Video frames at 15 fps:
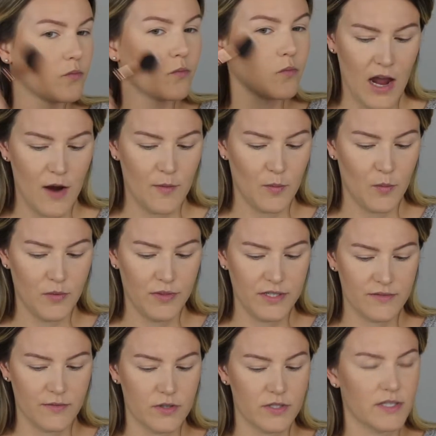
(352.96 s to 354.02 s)
I remember when these
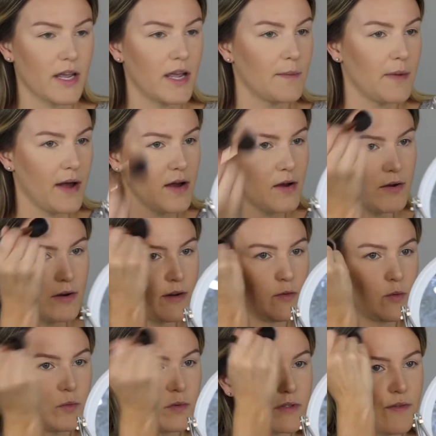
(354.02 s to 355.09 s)
first came out,
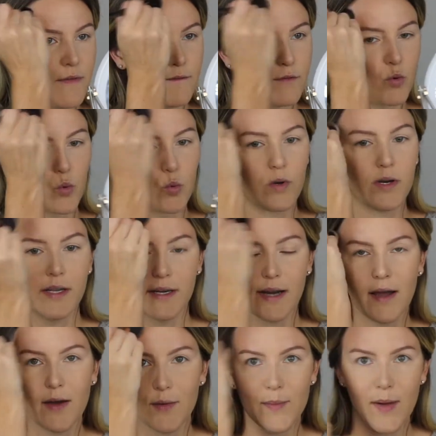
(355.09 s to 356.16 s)
everyone was freaking
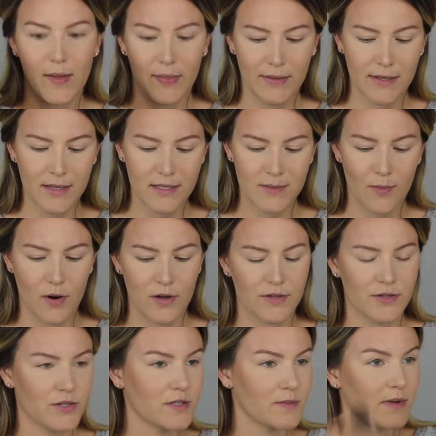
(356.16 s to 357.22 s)
out about these
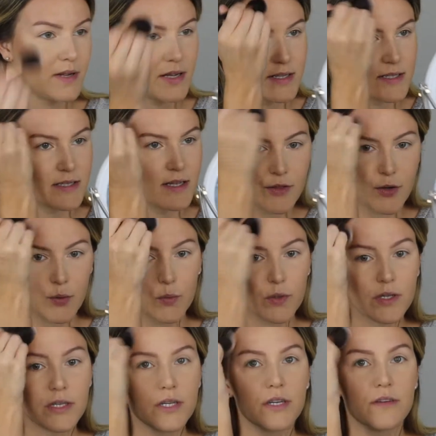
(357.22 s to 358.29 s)
bronzers because they're
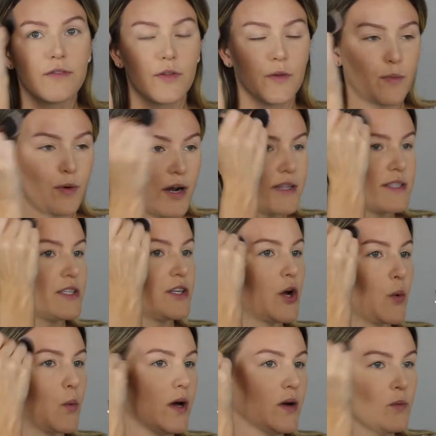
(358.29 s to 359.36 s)
really good for the price. You know,
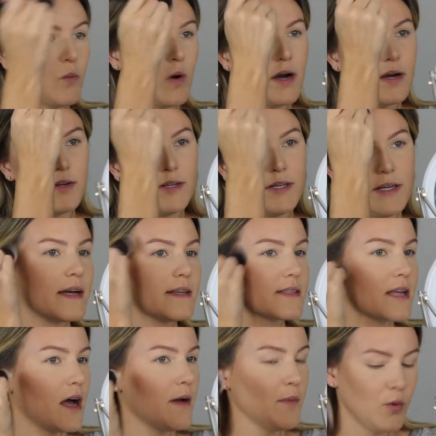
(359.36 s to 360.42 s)
Wet n Wild has
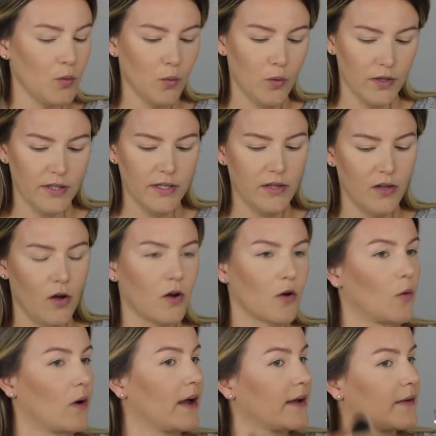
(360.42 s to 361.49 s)
come a really long
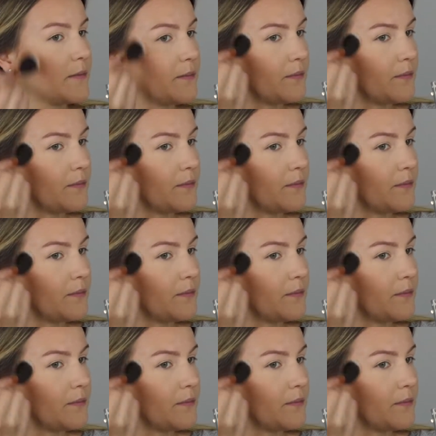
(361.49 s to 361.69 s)
way.